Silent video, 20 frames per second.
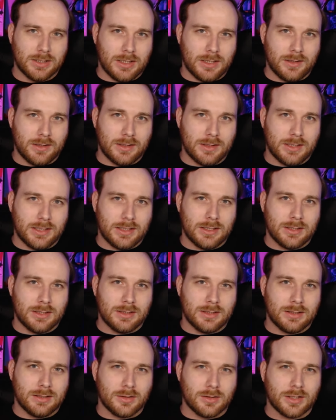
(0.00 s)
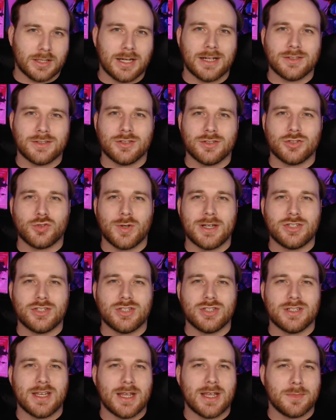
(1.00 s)
and then the
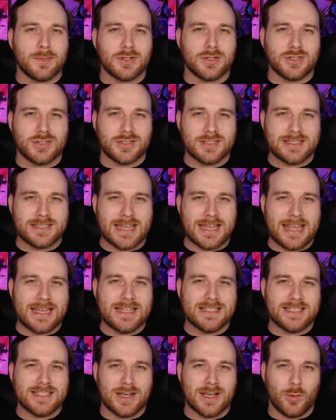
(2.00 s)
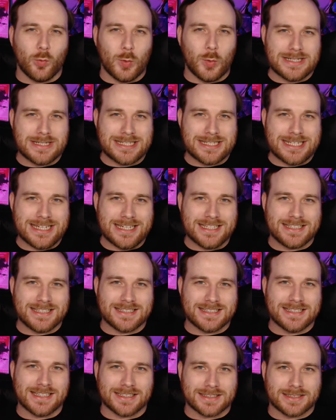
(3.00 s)
concentration damage stays at
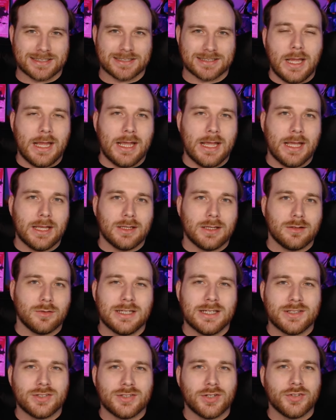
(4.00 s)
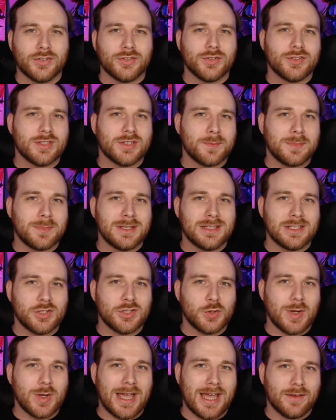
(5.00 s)
1d6. And it's also something that
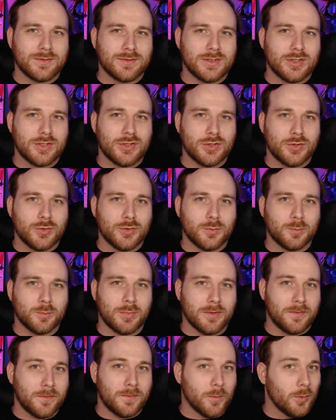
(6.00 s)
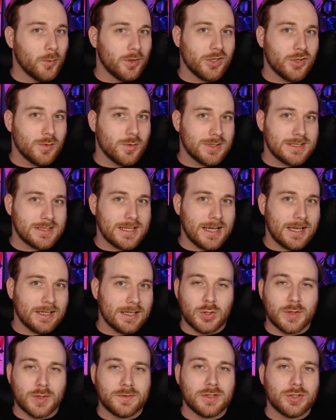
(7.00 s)
you have to do before you attack.
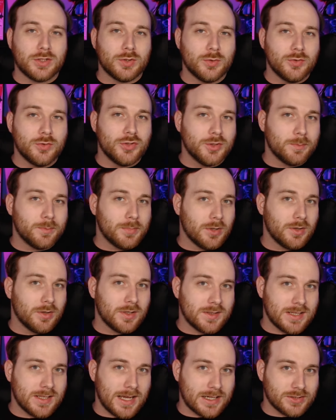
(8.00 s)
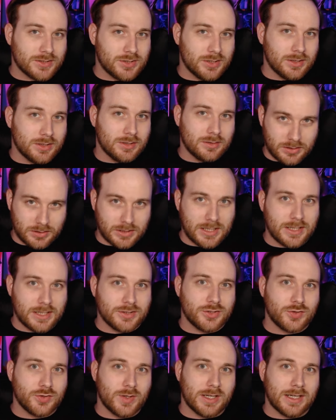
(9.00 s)
You have to use your bonus action to
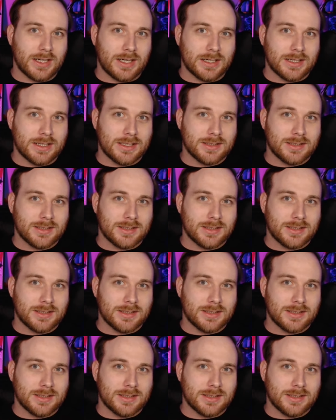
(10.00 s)
concentrate on it.